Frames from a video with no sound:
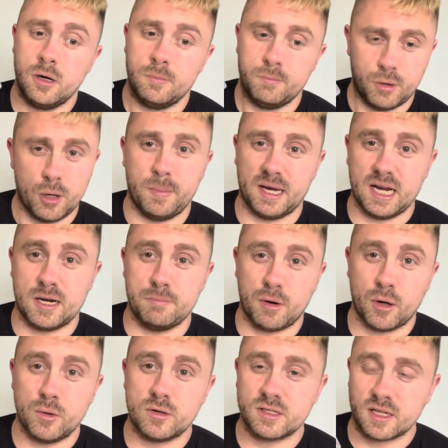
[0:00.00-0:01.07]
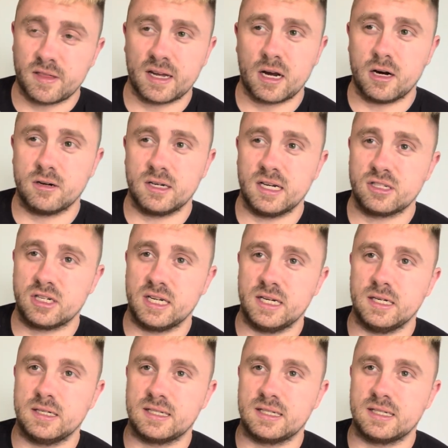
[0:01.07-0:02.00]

put a beginner mode, because I think I initially